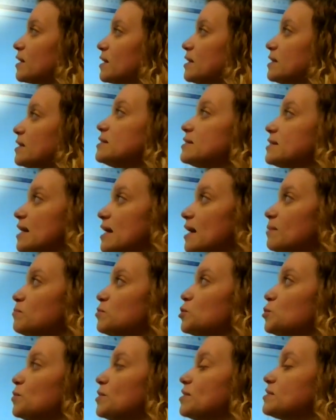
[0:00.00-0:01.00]

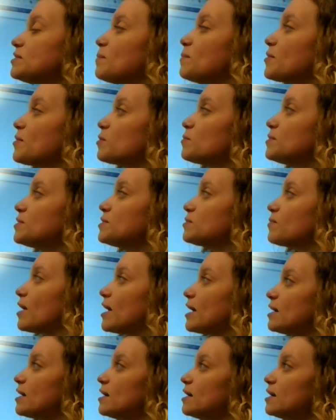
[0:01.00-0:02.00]
Sam knew his mother was
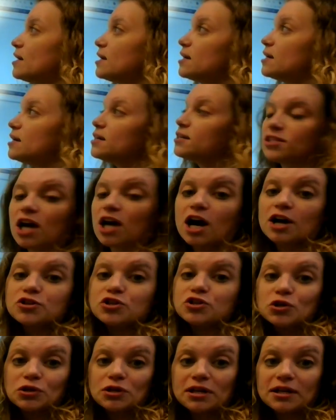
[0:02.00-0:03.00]
right.
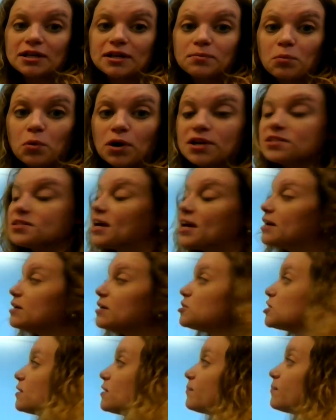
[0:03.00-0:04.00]
Dodger needed more
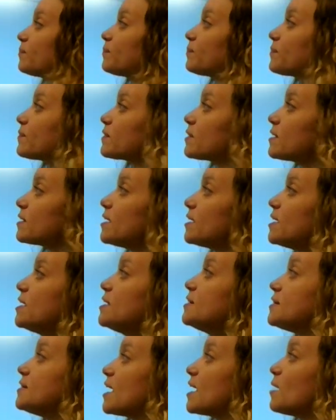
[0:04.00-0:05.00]
attention.
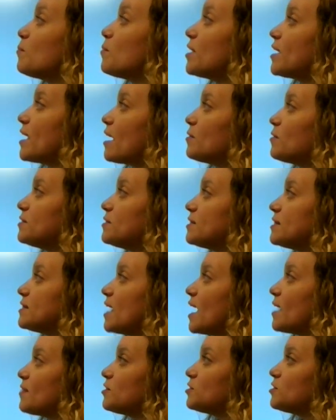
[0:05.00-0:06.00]
Sam went out and
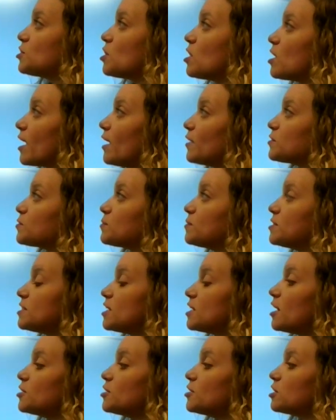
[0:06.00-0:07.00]
sat in the doghouse with
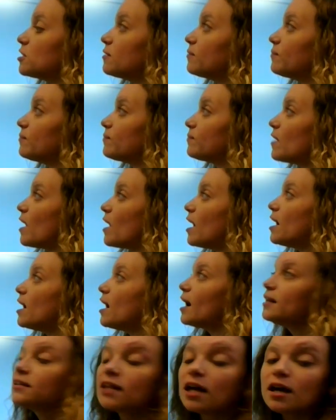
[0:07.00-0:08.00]
Dodger.
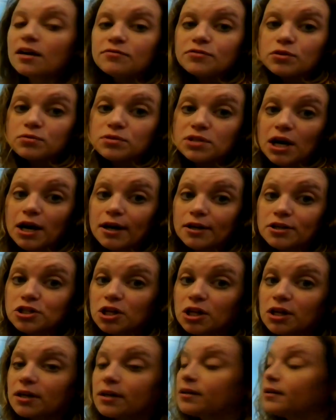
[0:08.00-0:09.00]
"I love you,
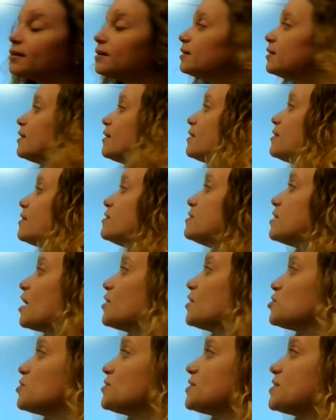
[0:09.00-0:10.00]
Dodger."
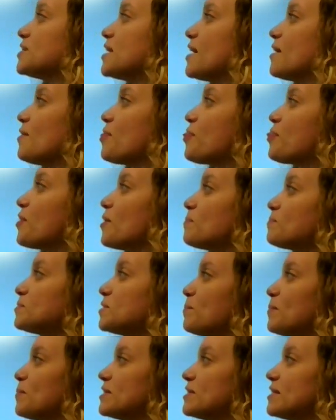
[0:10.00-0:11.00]
Dodger's tail thumped
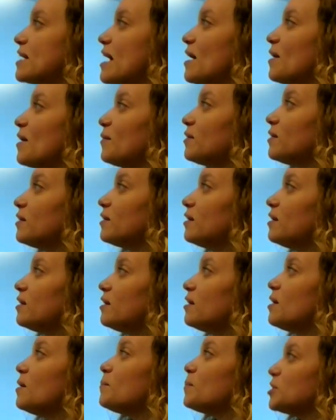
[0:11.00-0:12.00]
up and down.
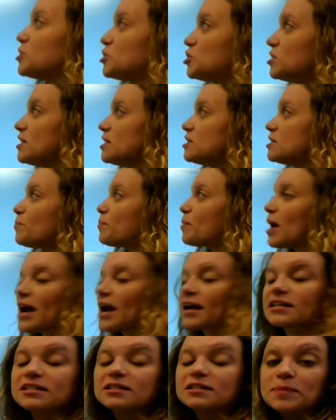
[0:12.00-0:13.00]
"But you need to
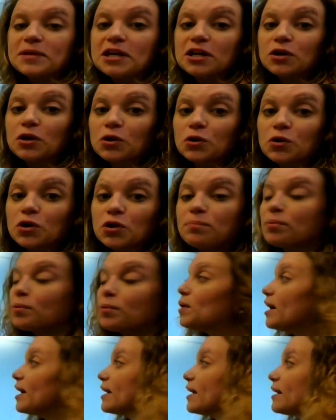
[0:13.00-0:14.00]
practice being a good
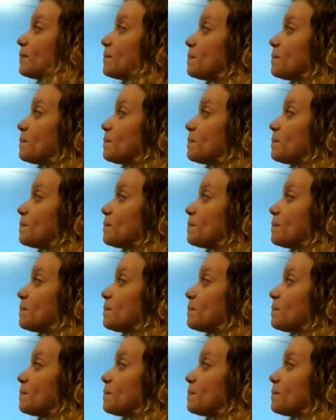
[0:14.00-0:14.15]
boy."